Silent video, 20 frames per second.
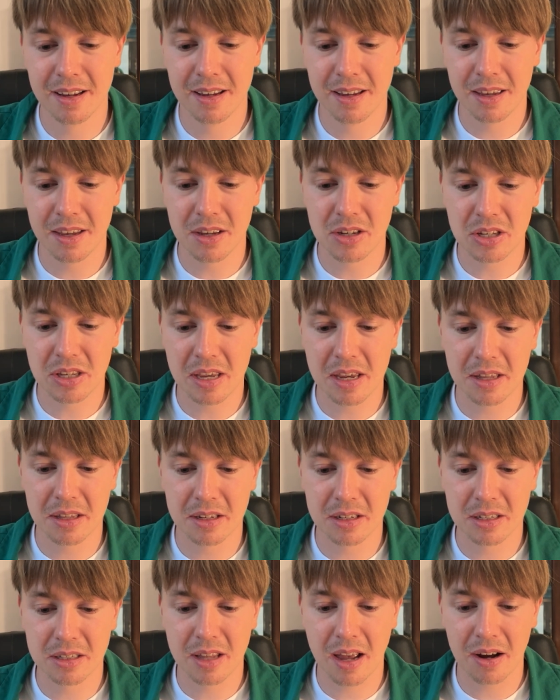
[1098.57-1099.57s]
His king
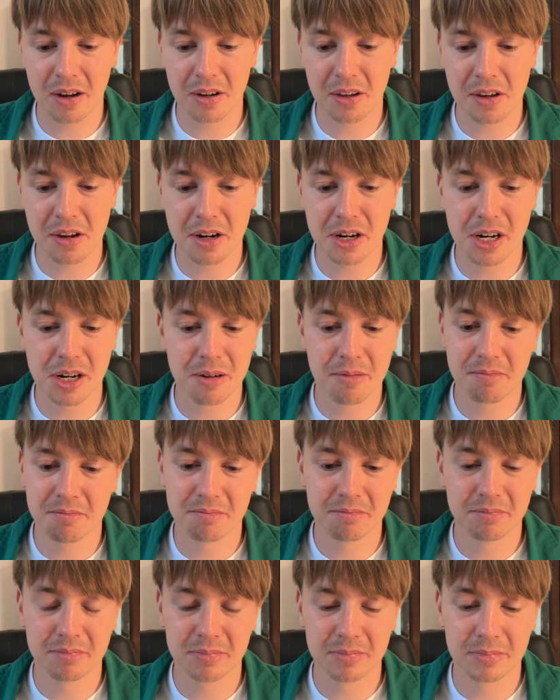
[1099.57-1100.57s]
is stuck here,
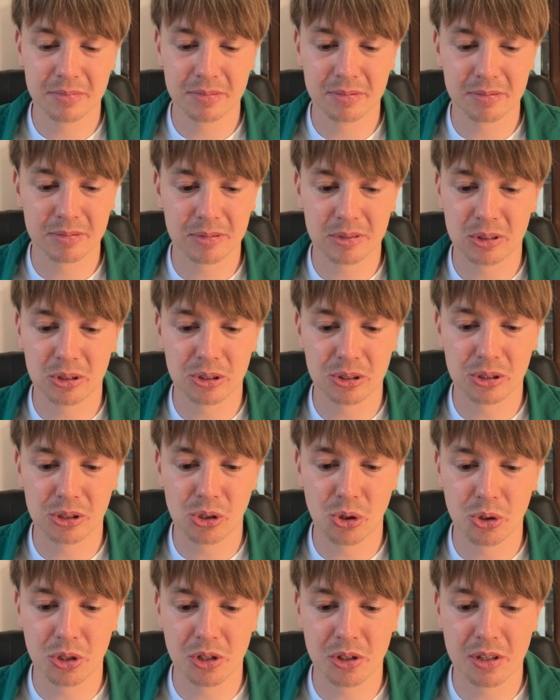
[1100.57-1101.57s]

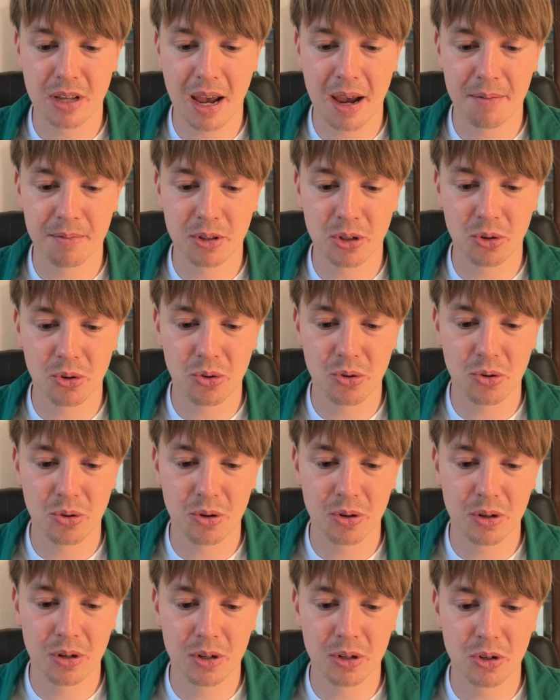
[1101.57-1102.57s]
not in time to
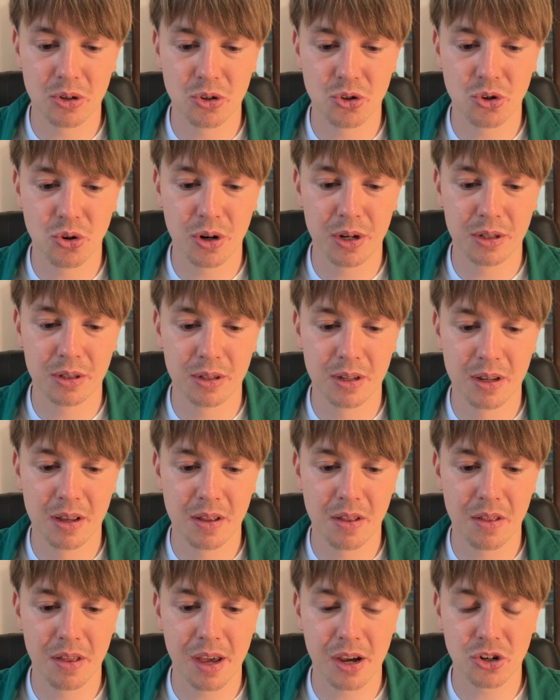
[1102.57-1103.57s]
join
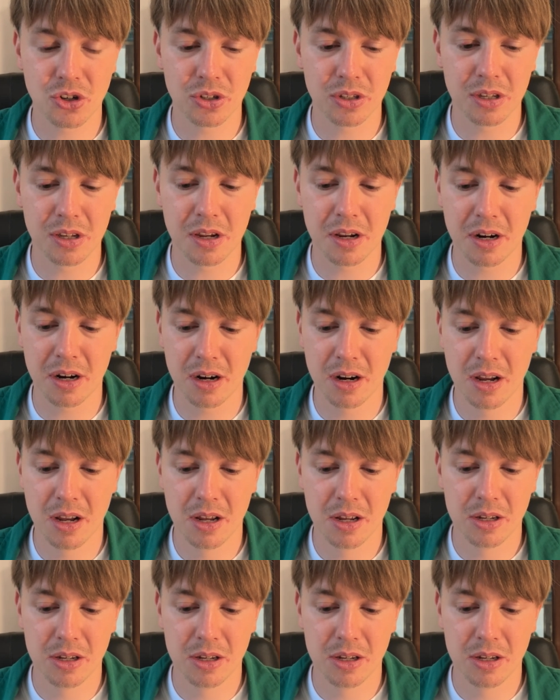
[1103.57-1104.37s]
the action here.